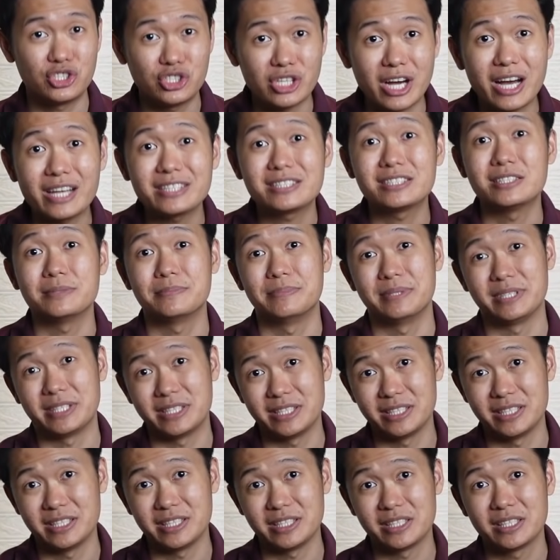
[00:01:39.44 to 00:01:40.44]
just the
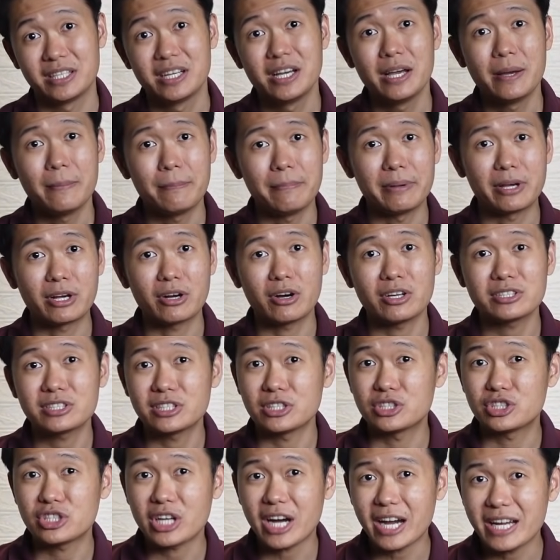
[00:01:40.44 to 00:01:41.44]
beginning because the
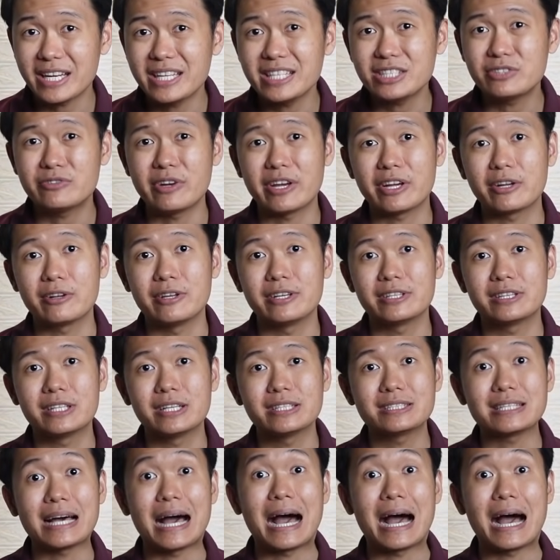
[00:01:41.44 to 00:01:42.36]
Chinese regulators